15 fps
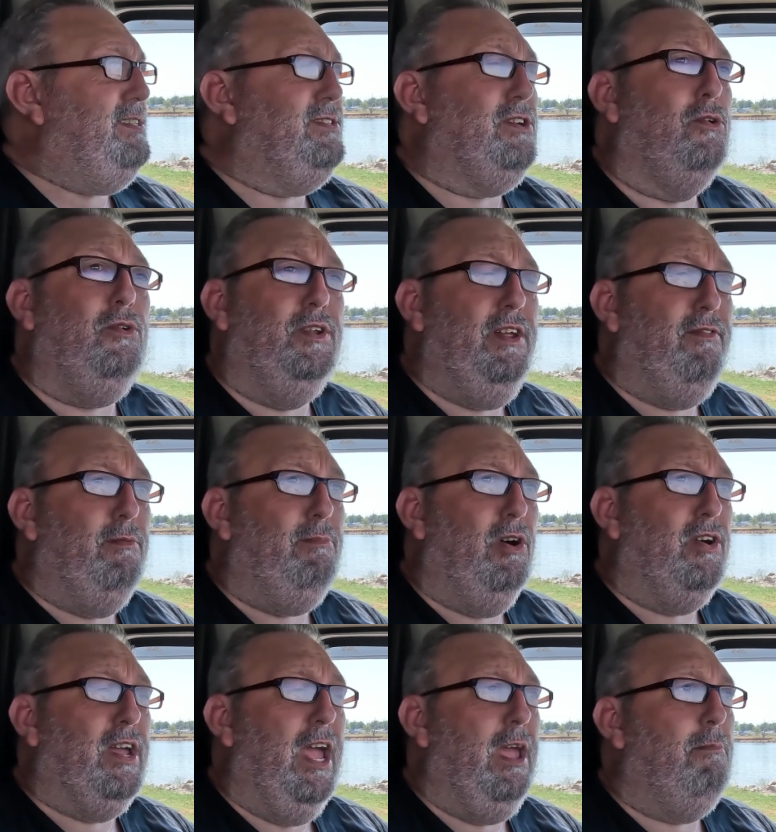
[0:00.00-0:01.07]
It's a whole different
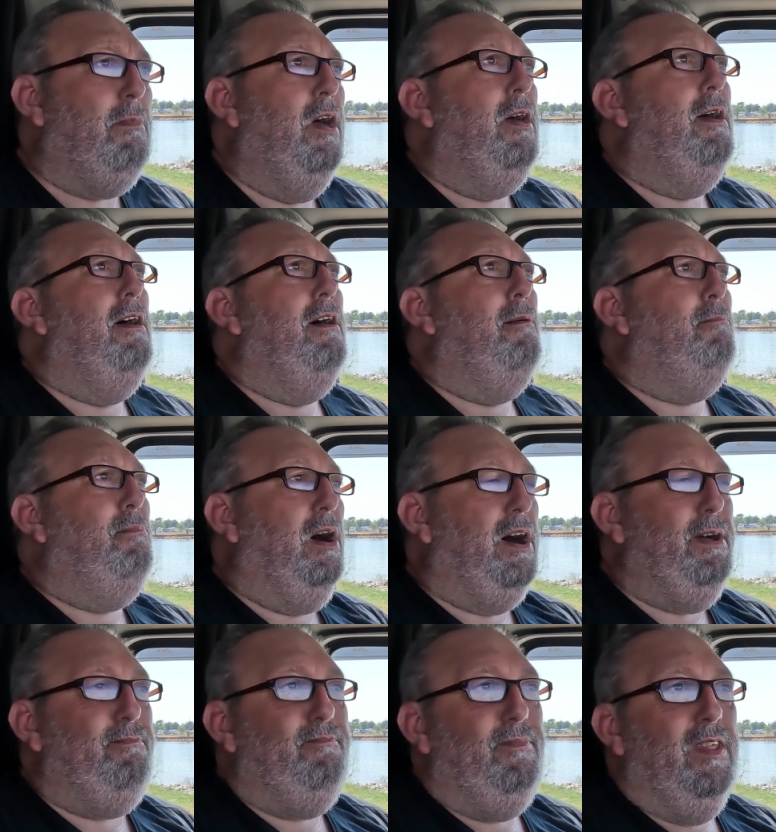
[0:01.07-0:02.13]
ball game,
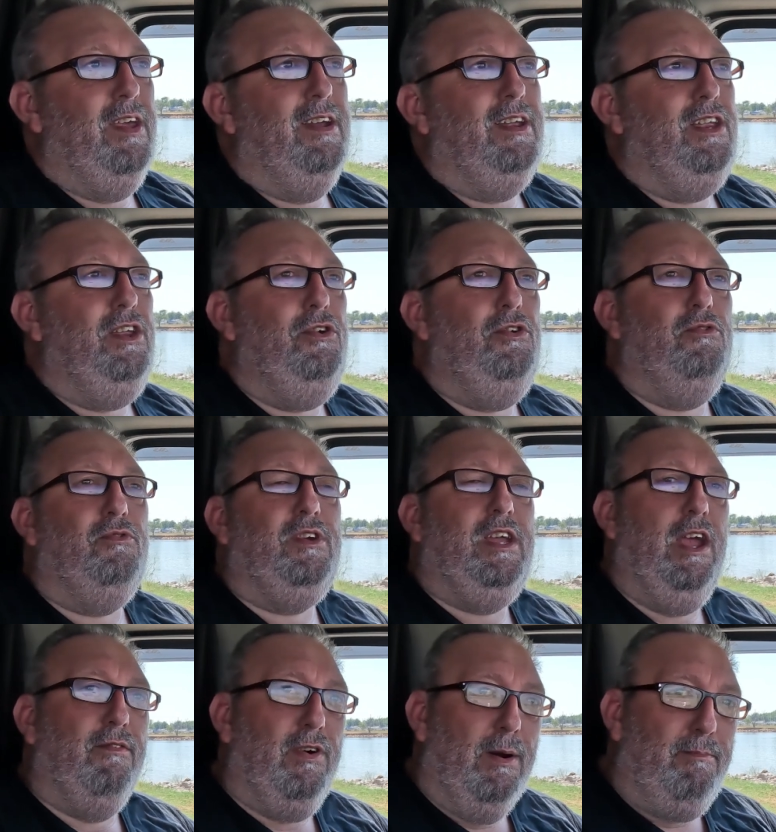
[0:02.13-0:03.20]
but you
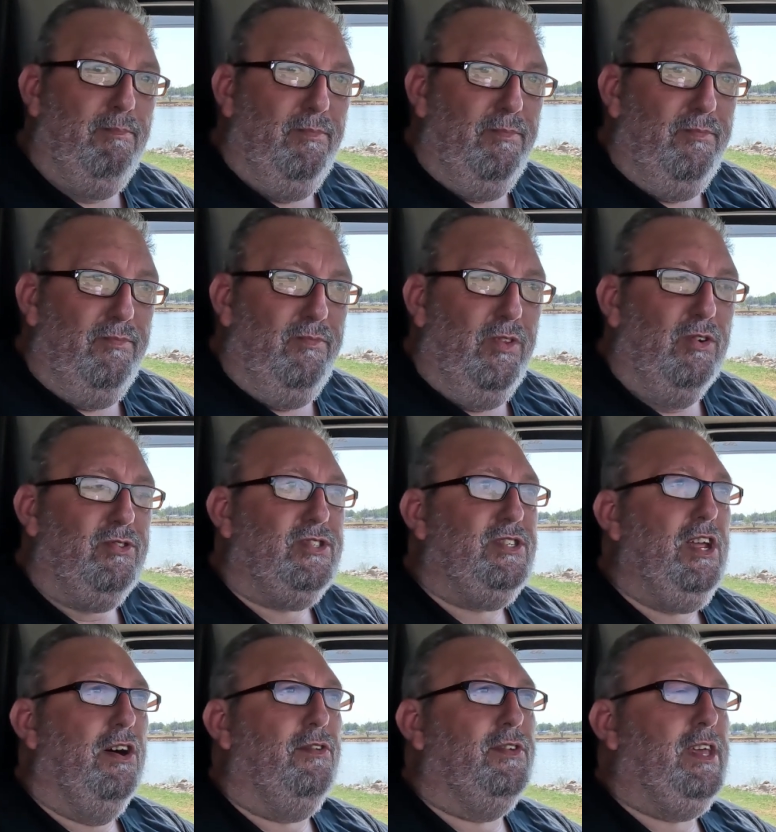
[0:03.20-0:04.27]
give up those
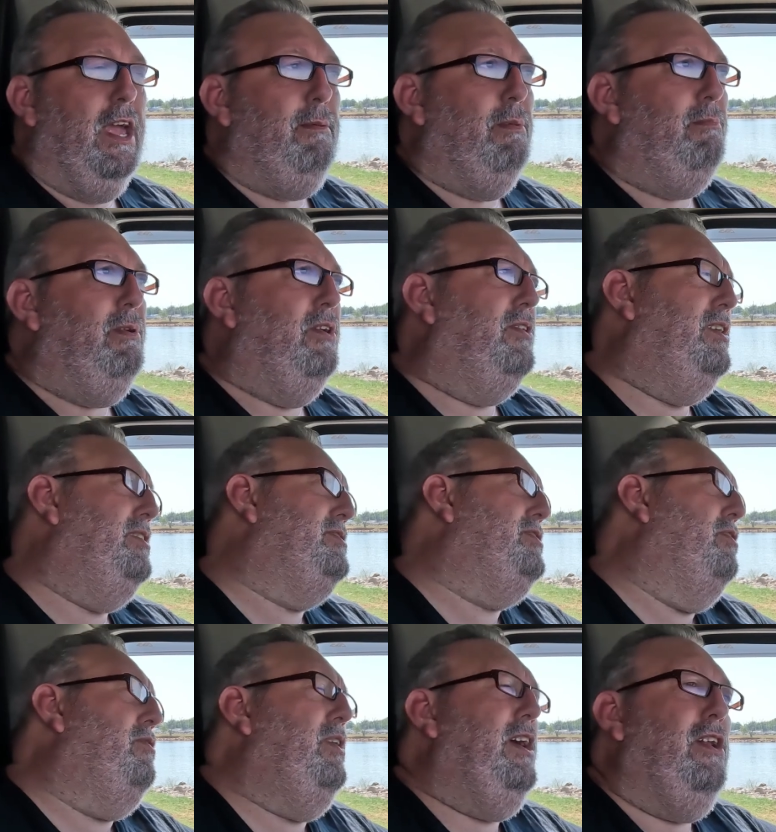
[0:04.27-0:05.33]
stealth capabilities.
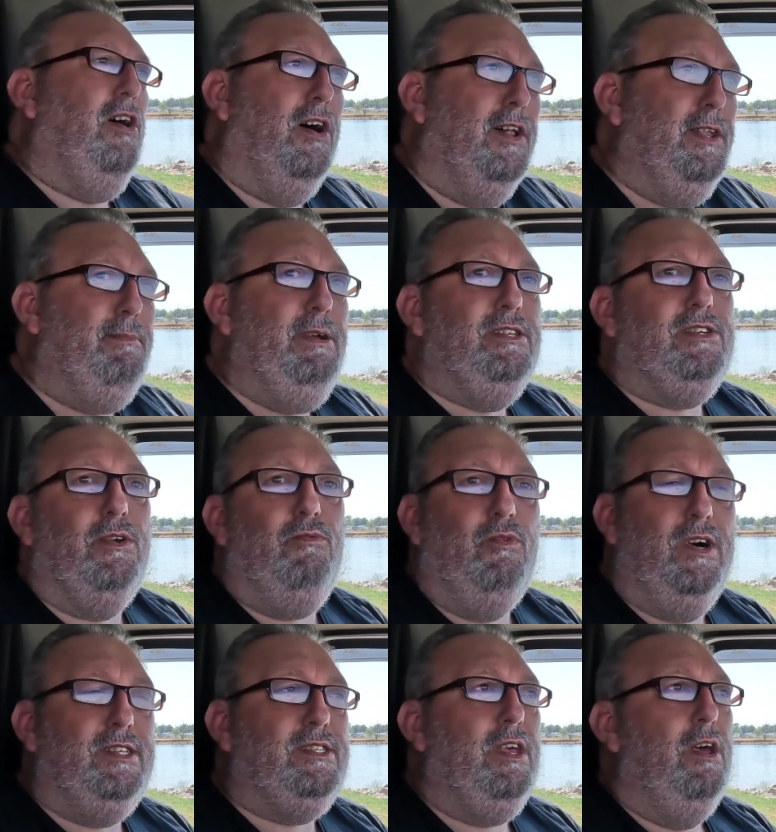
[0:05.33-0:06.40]
So it all depends on
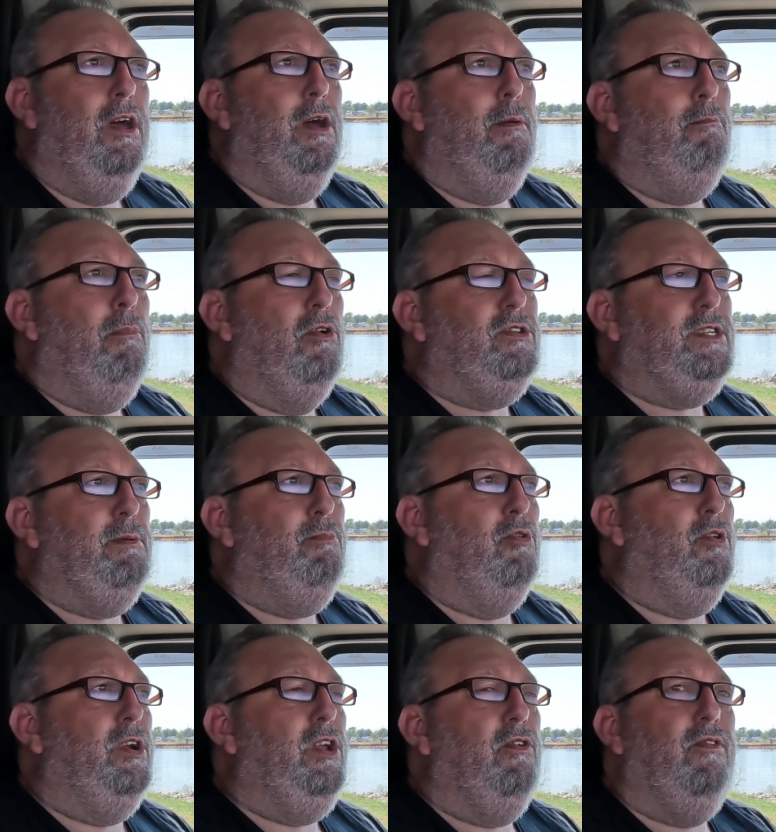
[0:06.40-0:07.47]
what's most
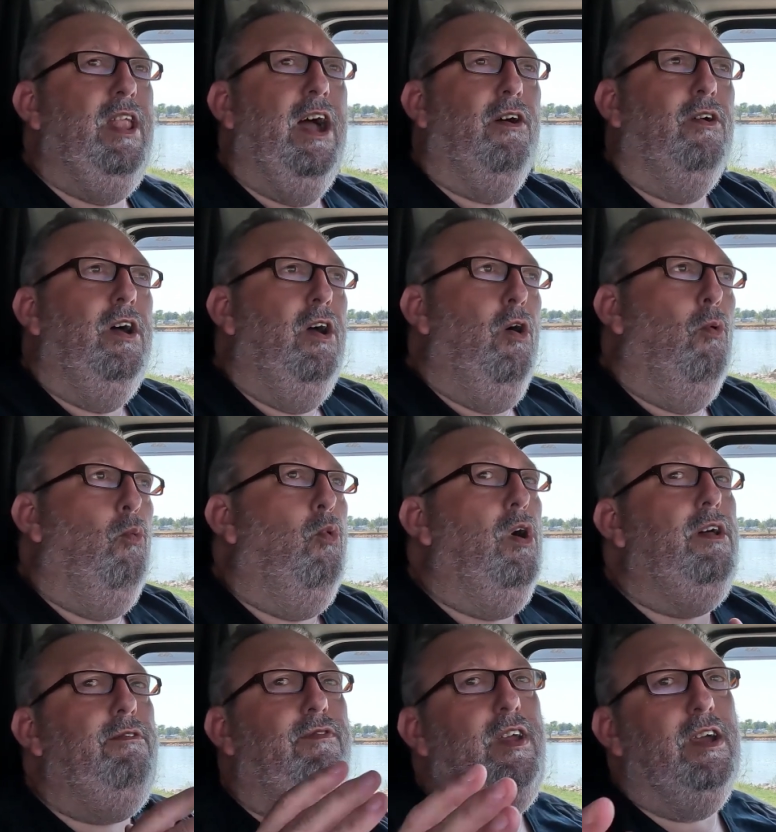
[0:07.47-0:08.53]
important to you. Now,
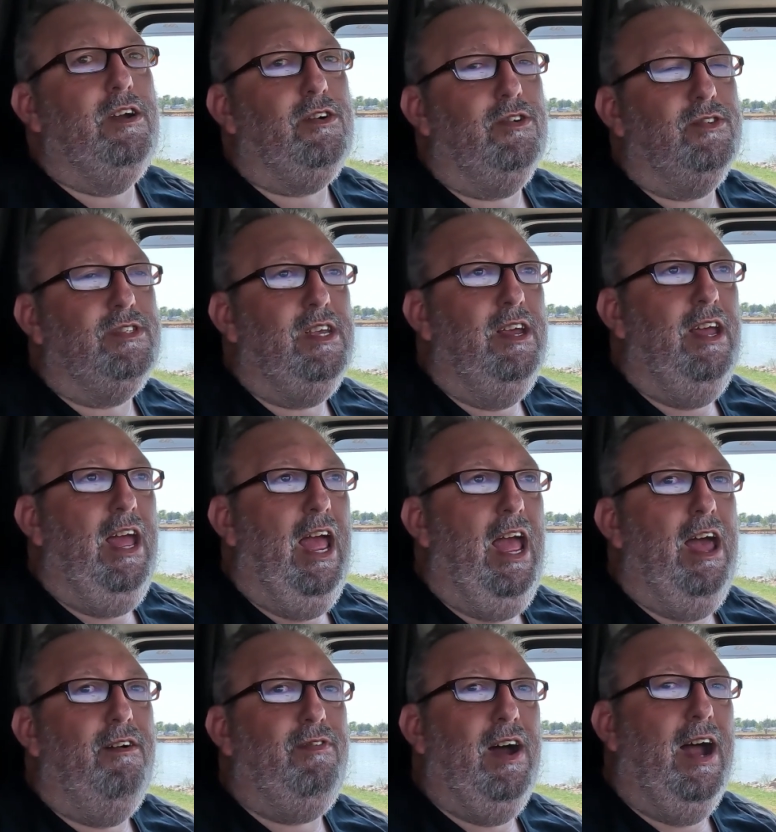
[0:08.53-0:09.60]
what vehicles
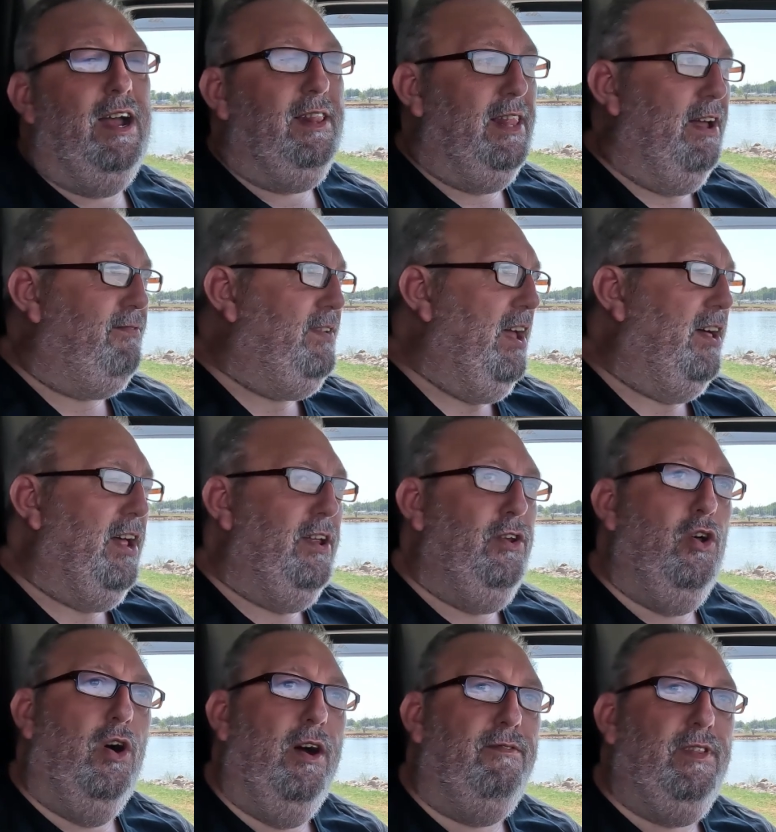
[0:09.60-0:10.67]
have I left out? I
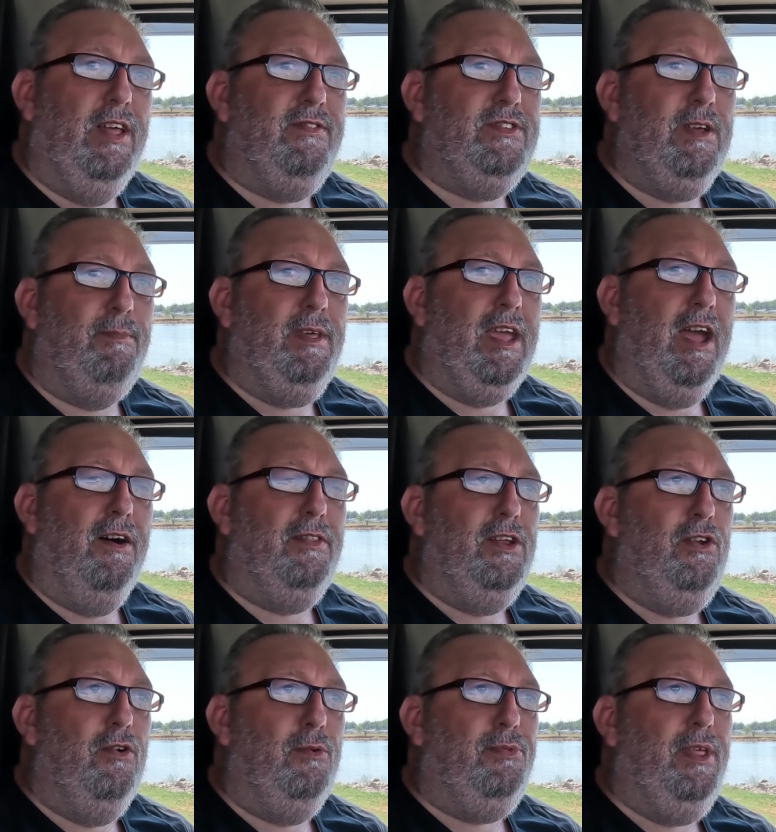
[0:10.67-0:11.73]
know I've left something out that
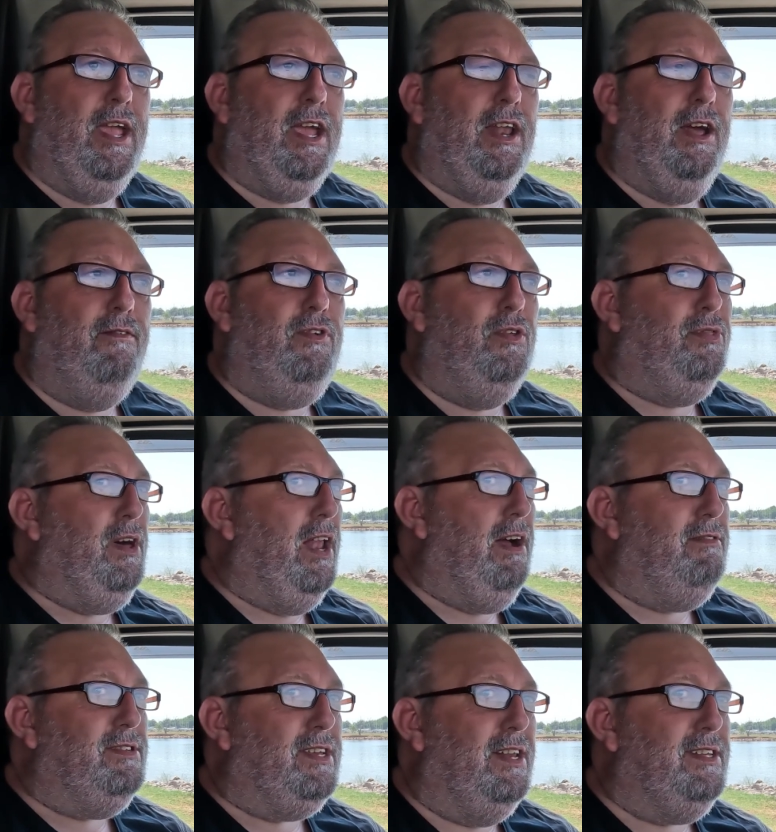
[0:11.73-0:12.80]
you're thinking of, you thought I
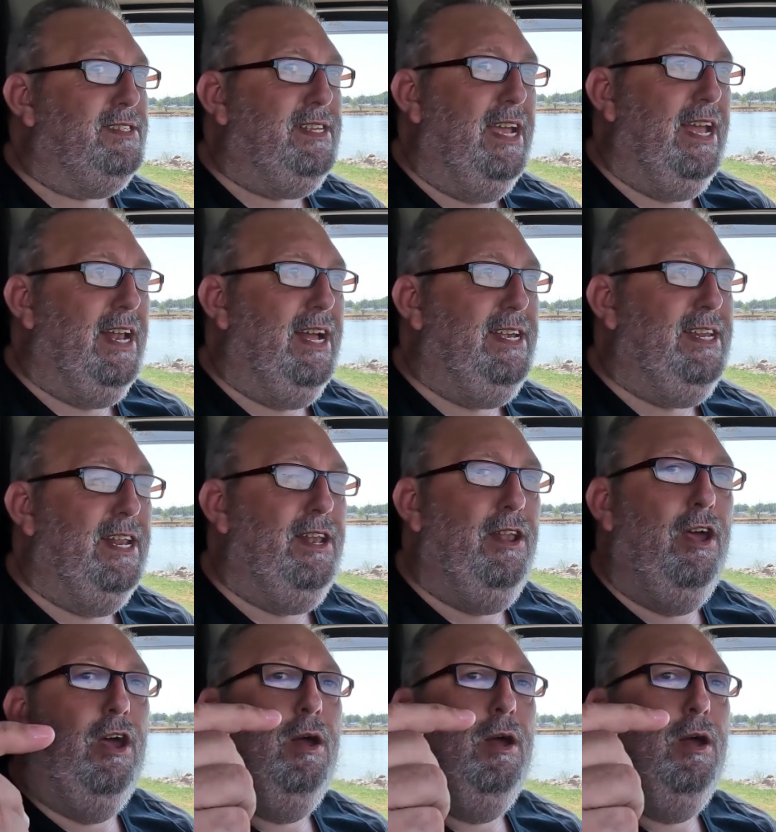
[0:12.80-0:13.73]
was going to say and I didn't.